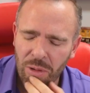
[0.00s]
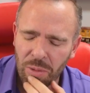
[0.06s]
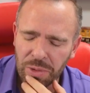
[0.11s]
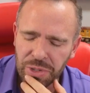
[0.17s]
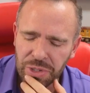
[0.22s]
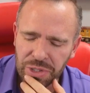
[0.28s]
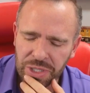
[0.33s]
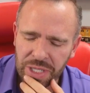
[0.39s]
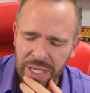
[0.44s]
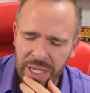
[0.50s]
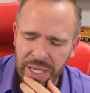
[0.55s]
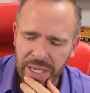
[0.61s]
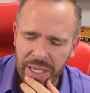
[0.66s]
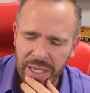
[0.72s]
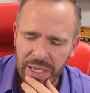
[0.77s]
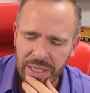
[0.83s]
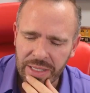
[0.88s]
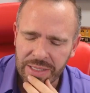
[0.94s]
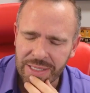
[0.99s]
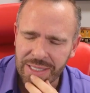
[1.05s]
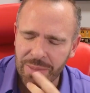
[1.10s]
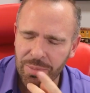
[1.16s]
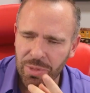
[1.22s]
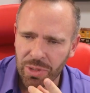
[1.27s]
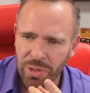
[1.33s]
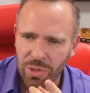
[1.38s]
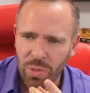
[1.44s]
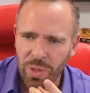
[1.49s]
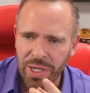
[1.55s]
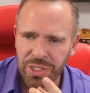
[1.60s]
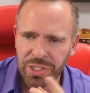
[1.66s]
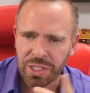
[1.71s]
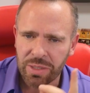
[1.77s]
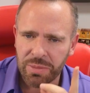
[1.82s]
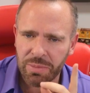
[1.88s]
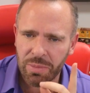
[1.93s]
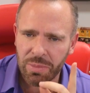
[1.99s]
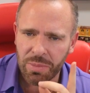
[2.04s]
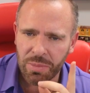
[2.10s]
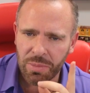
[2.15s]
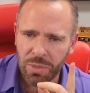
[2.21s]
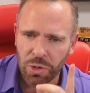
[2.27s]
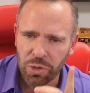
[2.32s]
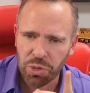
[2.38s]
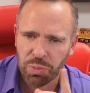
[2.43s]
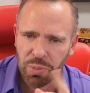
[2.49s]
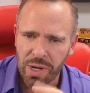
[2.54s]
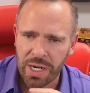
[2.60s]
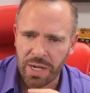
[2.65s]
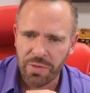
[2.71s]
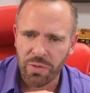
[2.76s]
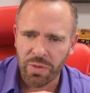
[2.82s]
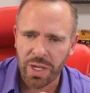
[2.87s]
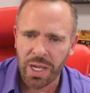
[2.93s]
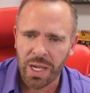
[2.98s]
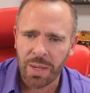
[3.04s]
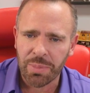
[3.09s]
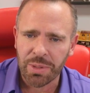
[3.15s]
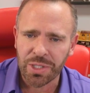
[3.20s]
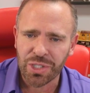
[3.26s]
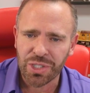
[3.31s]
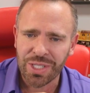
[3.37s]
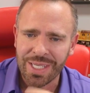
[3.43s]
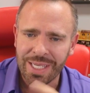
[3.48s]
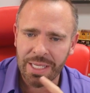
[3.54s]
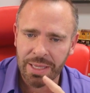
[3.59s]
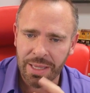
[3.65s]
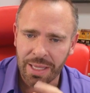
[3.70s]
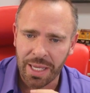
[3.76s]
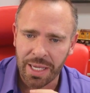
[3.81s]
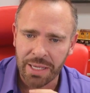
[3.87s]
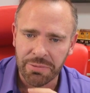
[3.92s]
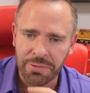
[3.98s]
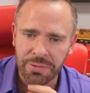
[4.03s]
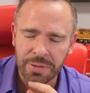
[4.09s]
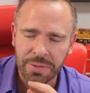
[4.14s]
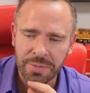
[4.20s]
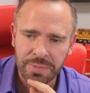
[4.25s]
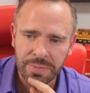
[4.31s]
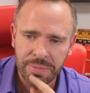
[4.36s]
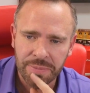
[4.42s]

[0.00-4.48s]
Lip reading: What would you say? Similar question. Most proud of you've accomplished in life.